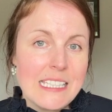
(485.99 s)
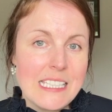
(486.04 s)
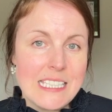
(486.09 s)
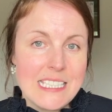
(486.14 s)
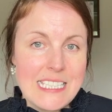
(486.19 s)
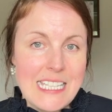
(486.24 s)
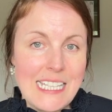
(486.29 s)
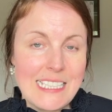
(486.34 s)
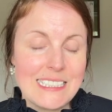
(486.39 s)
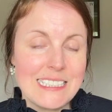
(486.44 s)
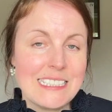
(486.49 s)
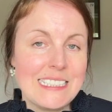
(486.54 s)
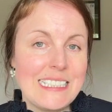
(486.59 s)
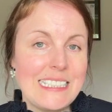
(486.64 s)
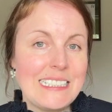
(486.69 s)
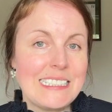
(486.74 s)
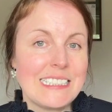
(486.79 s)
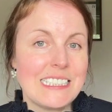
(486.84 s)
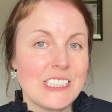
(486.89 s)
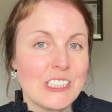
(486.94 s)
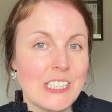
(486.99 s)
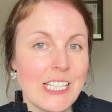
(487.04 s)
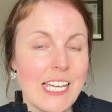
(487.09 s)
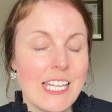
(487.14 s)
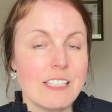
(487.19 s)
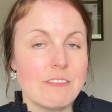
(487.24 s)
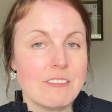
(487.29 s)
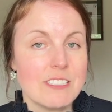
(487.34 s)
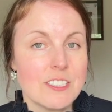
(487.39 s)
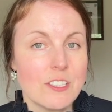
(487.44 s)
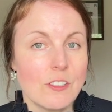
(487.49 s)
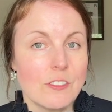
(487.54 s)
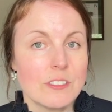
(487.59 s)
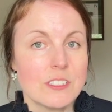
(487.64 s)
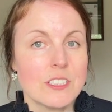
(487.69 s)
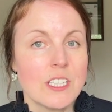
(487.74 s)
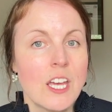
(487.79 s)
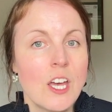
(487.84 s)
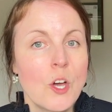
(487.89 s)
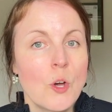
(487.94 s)
the test needs to share the
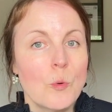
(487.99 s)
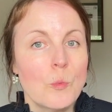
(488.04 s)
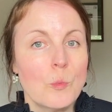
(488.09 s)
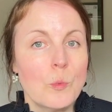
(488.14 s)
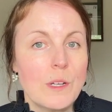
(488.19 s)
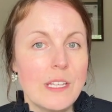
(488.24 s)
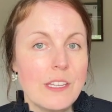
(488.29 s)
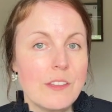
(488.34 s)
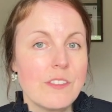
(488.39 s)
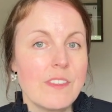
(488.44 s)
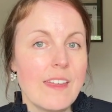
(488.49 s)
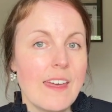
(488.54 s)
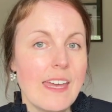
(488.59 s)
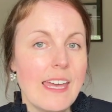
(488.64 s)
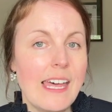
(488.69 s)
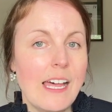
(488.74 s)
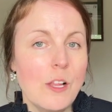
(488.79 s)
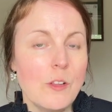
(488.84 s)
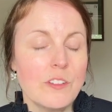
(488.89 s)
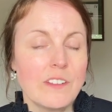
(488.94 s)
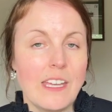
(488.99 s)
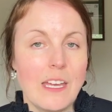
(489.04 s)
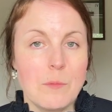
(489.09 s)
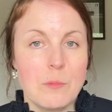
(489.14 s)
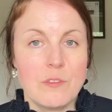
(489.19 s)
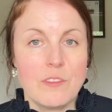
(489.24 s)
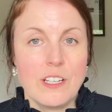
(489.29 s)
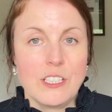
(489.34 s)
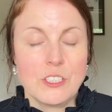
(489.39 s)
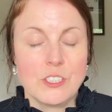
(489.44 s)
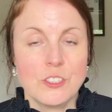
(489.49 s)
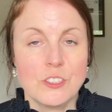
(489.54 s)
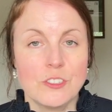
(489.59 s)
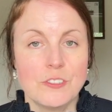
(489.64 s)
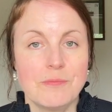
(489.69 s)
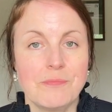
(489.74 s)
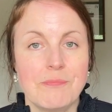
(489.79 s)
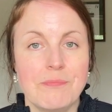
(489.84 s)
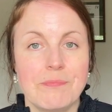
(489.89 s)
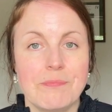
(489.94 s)
results with their healthcare professional.
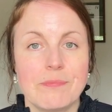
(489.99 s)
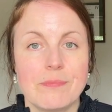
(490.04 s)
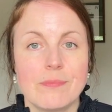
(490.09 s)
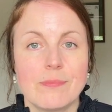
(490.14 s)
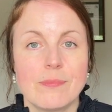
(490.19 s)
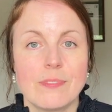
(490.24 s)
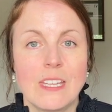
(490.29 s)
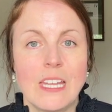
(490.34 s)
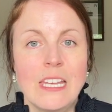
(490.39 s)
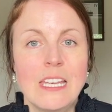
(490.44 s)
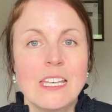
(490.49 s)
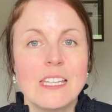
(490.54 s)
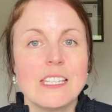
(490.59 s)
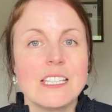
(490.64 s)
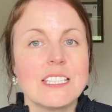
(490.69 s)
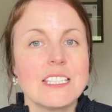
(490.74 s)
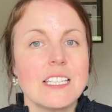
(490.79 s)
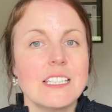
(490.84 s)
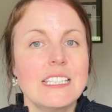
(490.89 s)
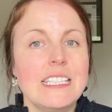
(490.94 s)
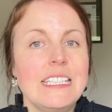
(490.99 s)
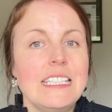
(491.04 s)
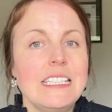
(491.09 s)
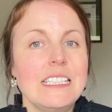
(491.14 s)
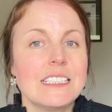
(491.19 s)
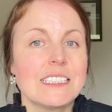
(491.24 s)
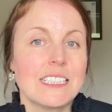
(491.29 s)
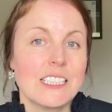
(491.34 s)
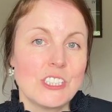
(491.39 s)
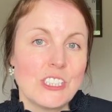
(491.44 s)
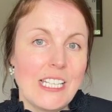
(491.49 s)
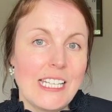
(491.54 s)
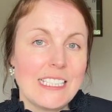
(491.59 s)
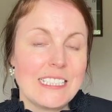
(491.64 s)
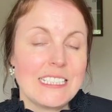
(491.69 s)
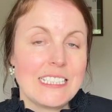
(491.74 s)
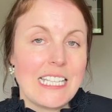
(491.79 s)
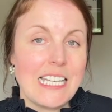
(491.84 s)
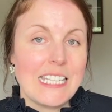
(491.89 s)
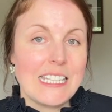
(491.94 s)
The study
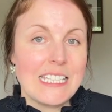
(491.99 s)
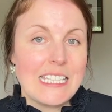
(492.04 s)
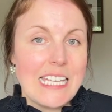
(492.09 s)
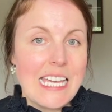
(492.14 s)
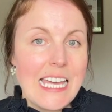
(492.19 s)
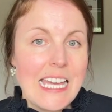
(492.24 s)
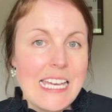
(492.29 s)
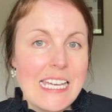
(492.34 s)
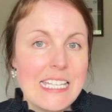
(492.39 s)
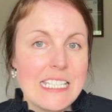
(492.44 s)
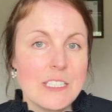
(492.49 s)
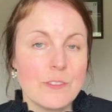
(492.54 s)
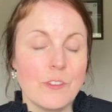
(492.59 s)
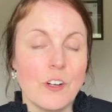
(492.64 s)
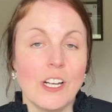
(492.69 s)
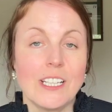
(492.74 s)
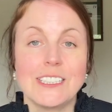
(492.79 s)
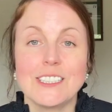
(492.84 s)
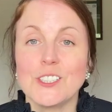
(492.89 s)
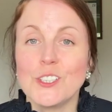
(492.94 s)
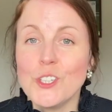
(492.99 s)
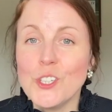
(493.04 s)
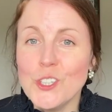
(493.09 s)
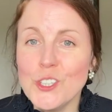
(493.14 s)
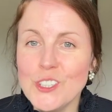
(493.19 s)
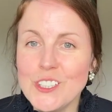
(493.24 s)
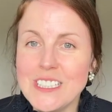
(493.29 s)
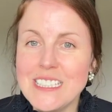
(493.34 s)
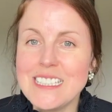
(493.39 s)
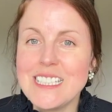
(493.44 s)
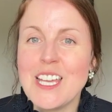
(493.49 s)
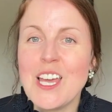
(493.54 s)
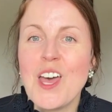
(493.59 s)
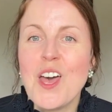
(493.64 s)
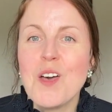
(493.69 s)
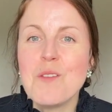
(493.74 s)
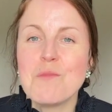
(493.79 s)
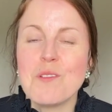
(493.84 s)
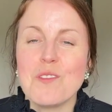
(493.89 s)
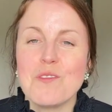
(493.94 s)
suggests that the Air device could
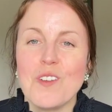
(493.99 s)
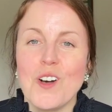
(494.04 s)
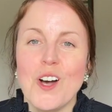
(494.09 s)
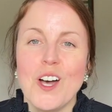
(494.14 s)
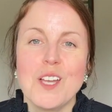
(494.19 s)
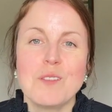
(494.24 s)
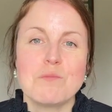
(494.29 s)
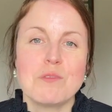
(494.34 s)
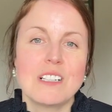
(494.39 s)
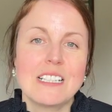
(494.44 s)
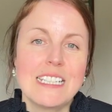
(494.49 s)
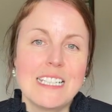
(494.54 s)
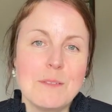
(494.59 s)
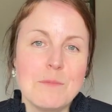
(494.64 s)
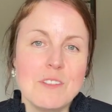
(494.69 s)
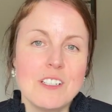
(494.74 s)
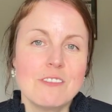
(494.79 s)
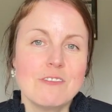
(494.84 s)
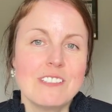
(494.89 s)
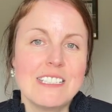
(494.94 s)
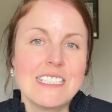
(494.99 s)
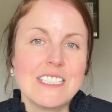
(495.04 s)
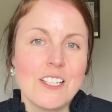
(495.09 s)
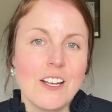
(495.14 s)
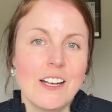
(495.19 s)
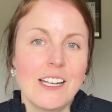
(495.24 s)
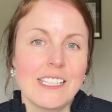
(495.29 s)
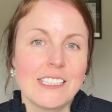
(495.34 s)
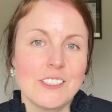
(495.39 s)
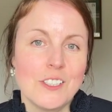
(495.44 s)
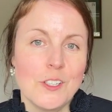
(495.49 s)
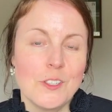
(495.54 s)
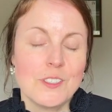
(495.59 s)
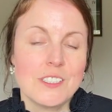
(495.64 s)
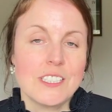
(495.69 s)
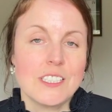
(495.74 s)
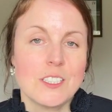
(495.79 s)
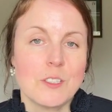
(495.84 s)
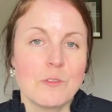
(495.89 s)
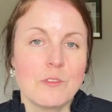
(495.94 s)
provide preliminary
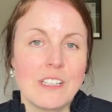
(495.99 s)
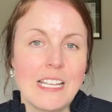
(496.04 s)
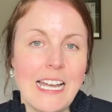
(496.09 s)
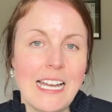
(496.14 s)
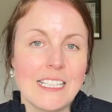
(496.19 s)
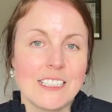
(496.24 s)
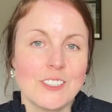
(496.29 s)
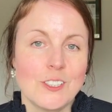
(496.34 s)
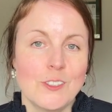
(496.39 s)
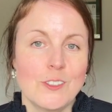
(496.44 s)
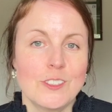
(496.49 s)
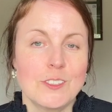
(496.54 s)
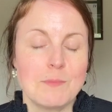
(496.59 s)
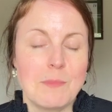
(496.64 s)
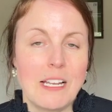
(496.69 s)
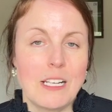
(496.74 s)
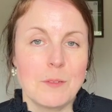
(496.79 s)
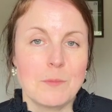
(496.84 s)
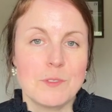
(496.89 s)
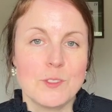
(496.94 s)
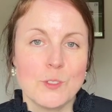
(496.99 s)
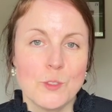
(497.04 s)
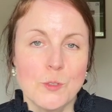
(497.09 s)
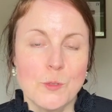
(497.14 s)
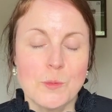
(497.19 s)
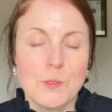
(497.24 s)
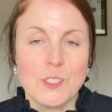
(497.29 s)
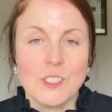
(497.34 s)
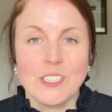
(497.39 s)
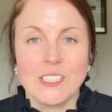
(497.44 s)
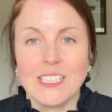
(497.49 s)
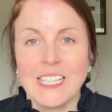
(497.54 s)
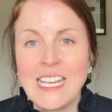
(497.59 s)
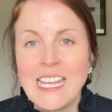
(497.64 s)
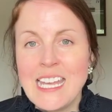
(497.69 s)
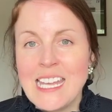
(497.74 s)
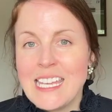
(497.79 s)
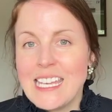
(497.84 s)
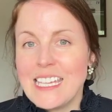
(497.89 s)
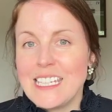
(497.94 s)
diagnosis of lactose malabsorption.
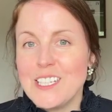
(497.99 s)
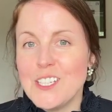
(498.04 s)
And